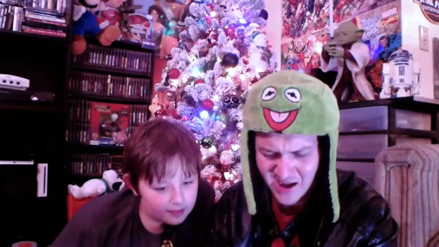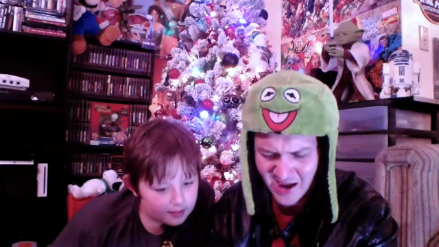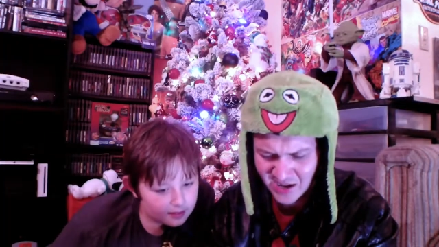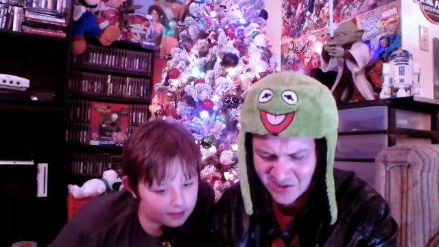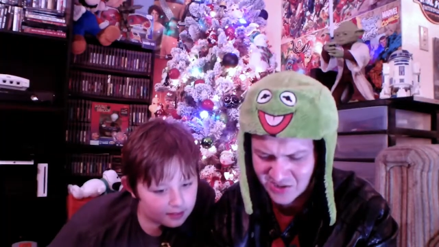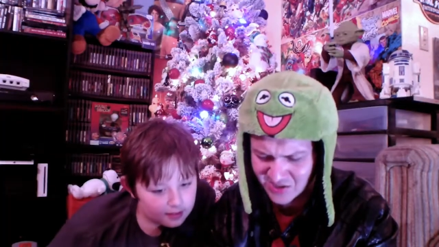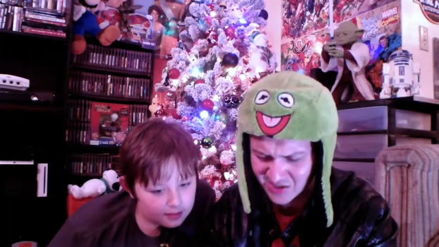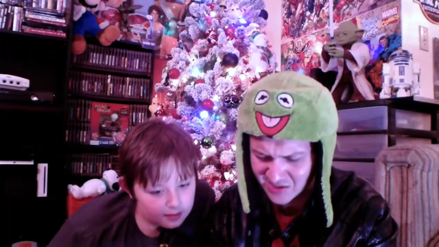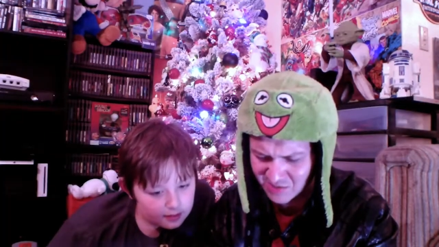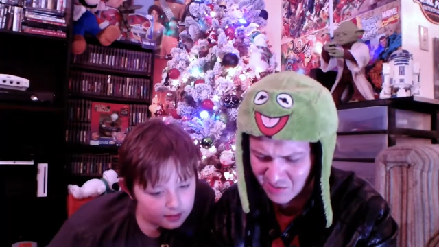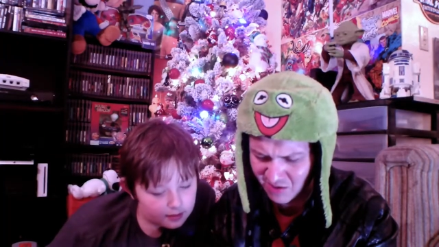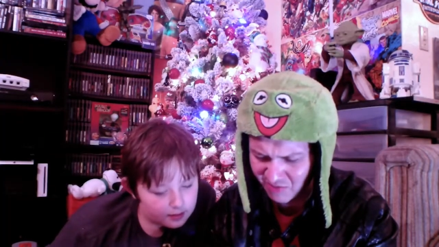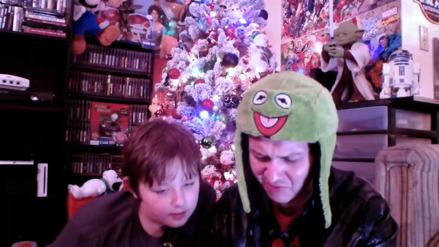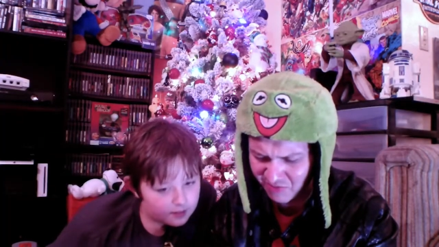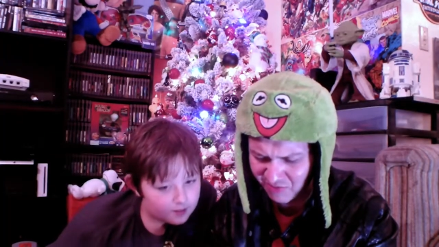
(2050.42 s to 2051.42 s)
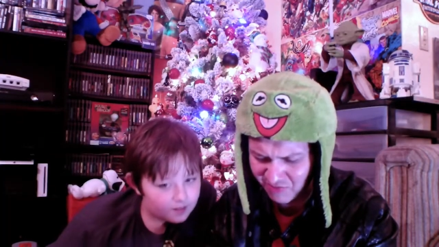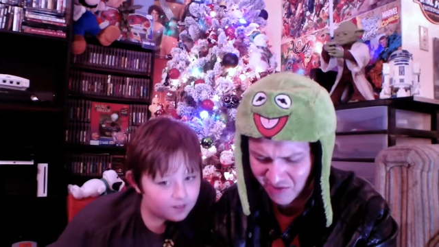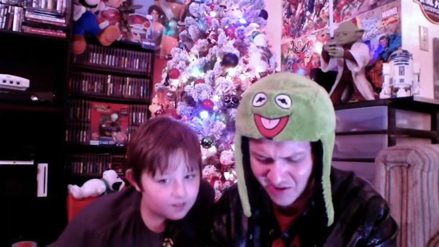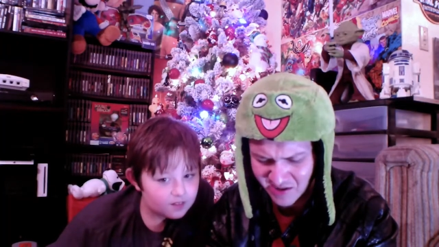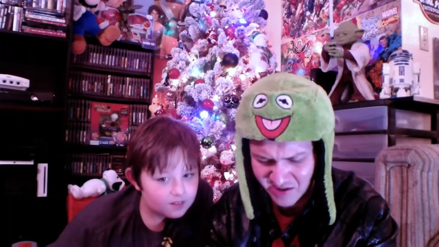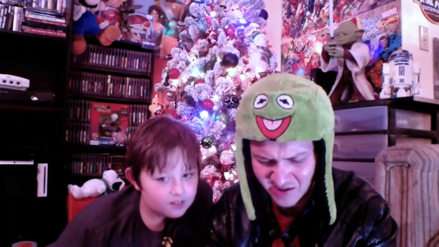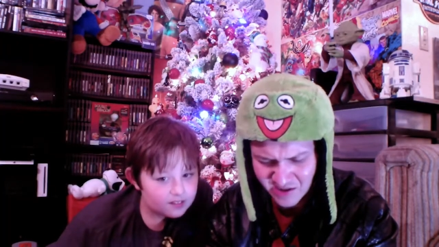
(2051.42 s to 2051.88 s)
Speaker 1: Excess? What the
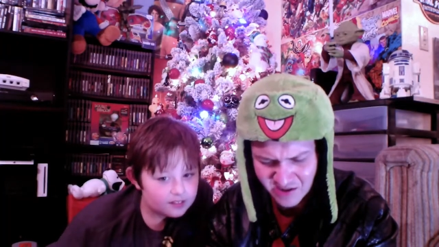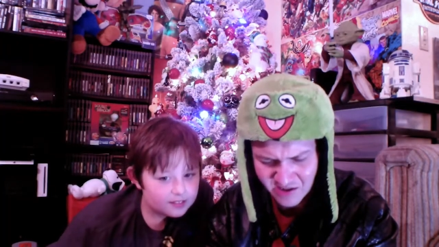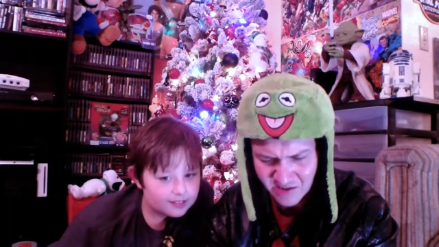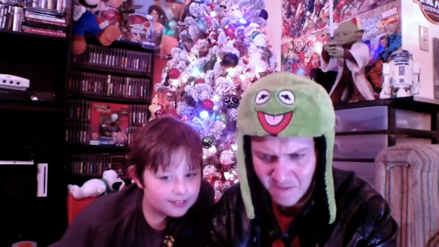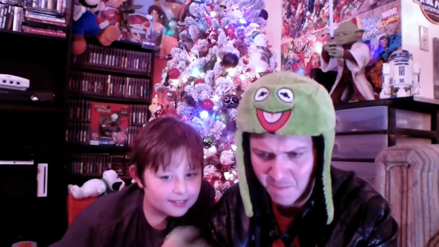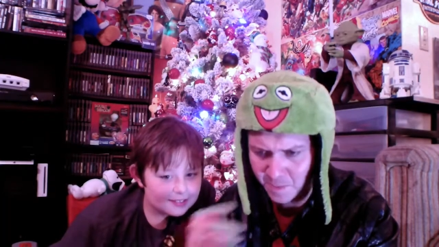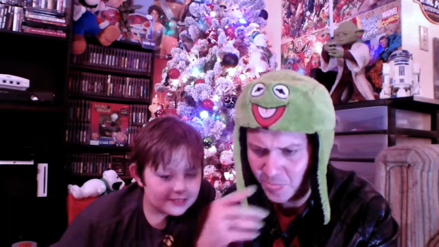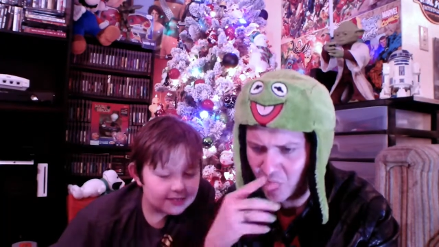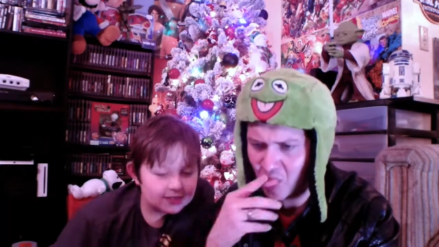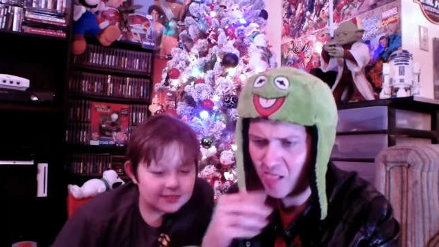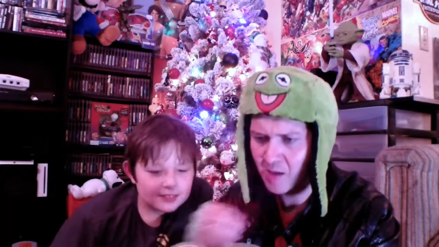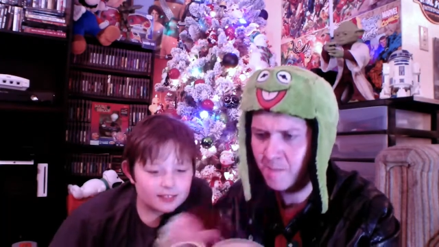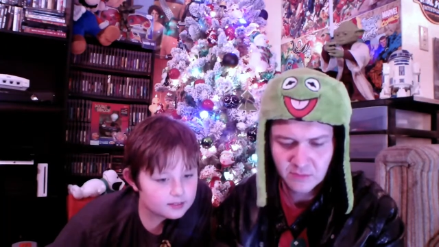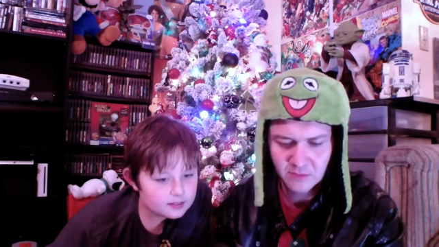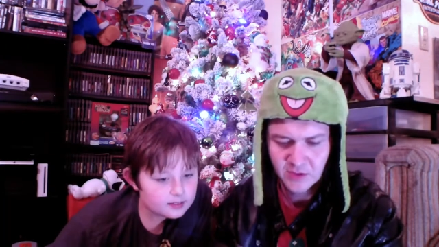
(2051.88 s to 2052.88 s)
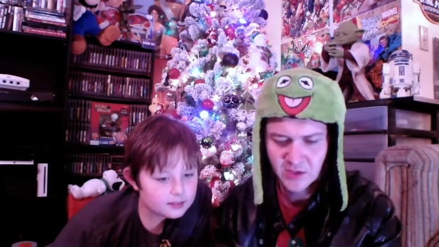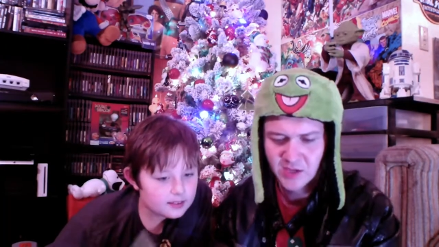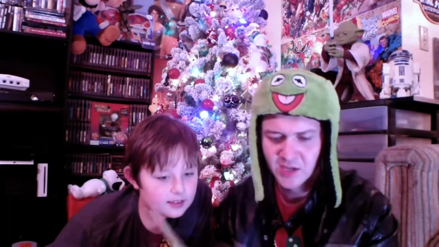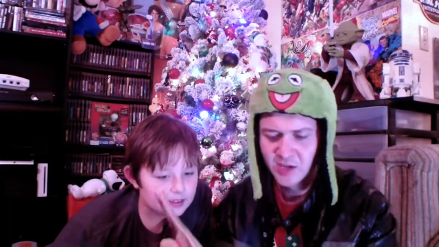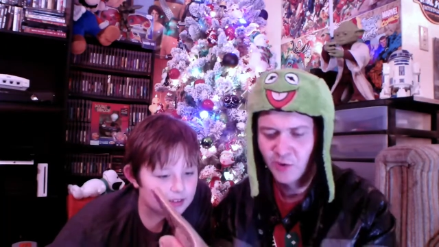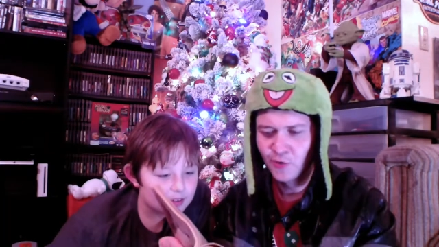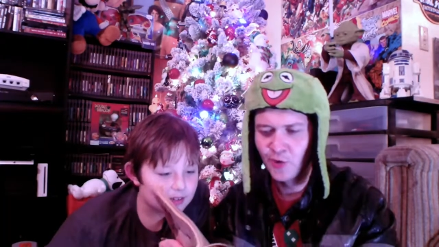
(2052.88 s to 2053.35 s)
fuck?
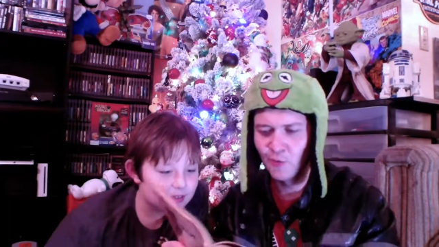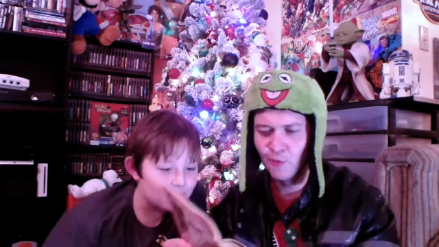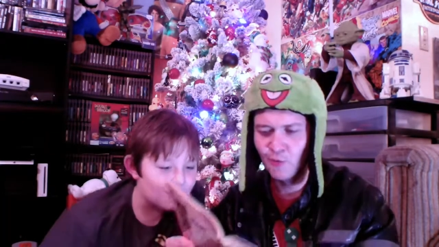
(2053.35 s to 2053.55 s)
The